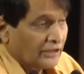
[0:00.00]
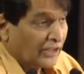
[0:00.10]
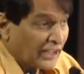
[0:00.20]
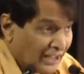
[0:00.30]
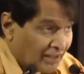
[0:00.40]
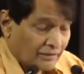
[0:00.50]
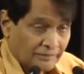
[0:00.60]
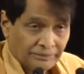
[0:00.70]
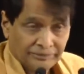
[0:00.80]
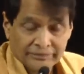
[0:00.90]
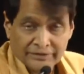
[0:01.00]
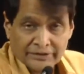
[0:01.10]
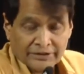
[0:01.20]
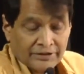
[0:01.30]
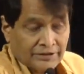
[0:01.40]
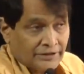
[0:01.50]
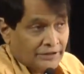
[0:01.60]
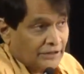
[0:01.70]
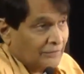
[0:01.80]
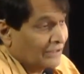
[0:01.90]
triggered
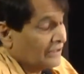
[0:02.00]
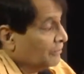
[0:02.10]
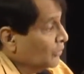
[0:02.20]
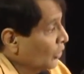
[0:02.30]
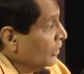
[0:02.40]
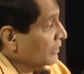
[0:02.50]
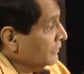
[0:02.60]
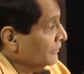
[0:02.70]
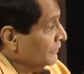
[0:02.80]
even the more